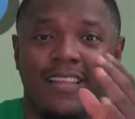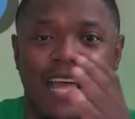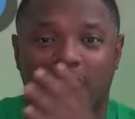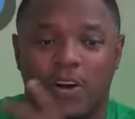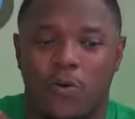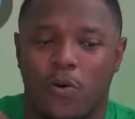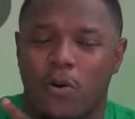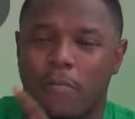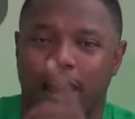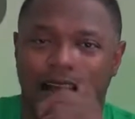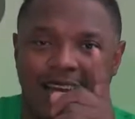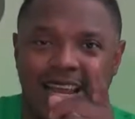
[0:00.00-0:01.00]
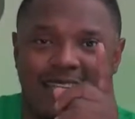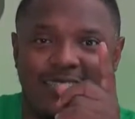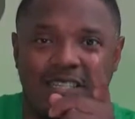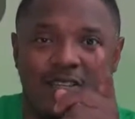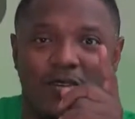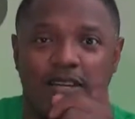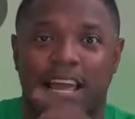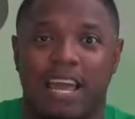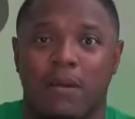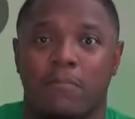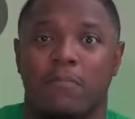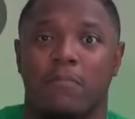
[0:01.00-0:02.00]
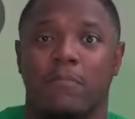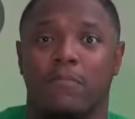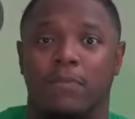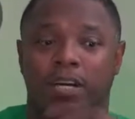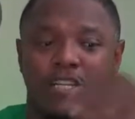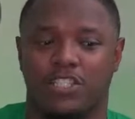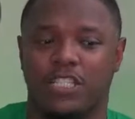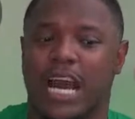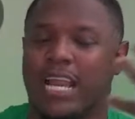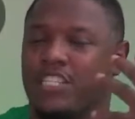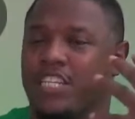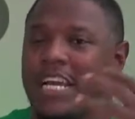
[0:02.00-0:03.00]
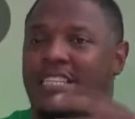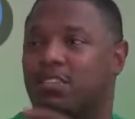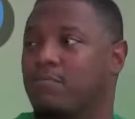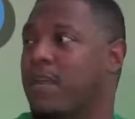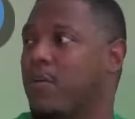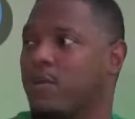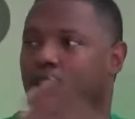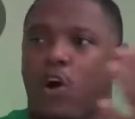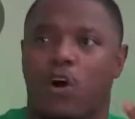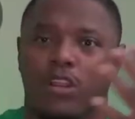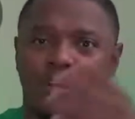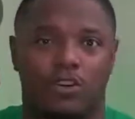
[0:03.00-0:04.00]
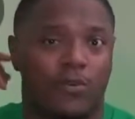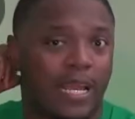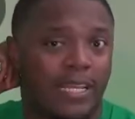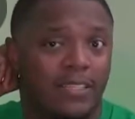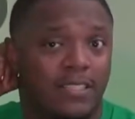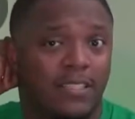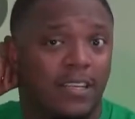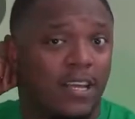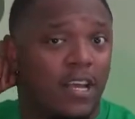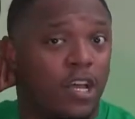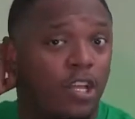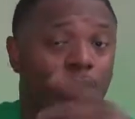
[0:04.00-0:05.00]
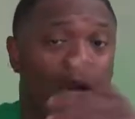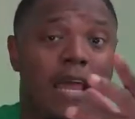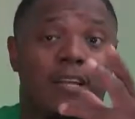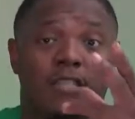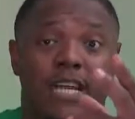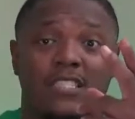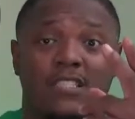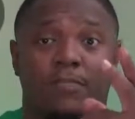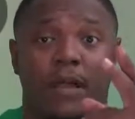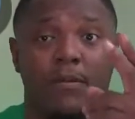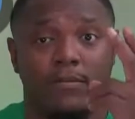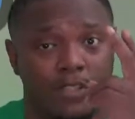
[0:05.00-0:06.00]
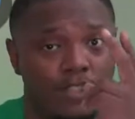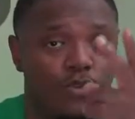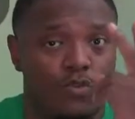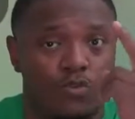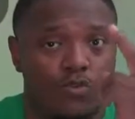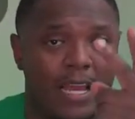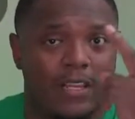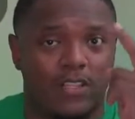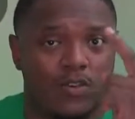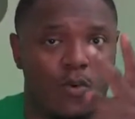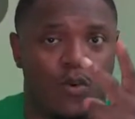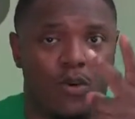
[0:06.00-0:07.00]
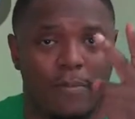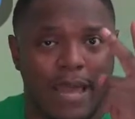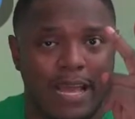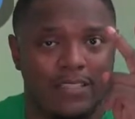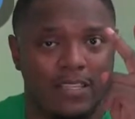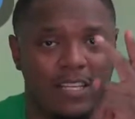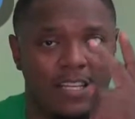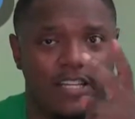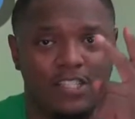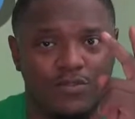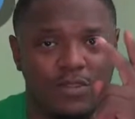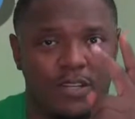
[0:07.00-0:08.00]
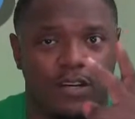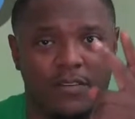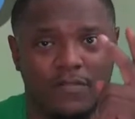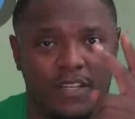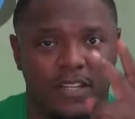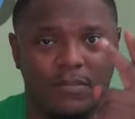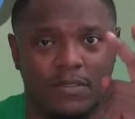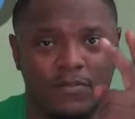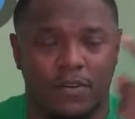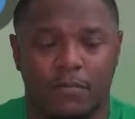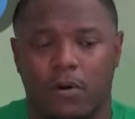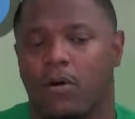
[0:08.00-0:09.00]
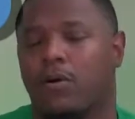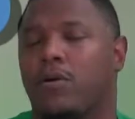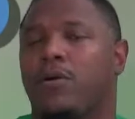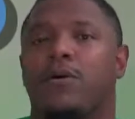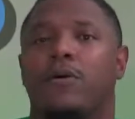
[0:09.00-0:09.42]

that quarterback next to your name because you got a chance to play with all of the greats. You got a chance to play with the two greatest quarterbacks in the history of Clemson football,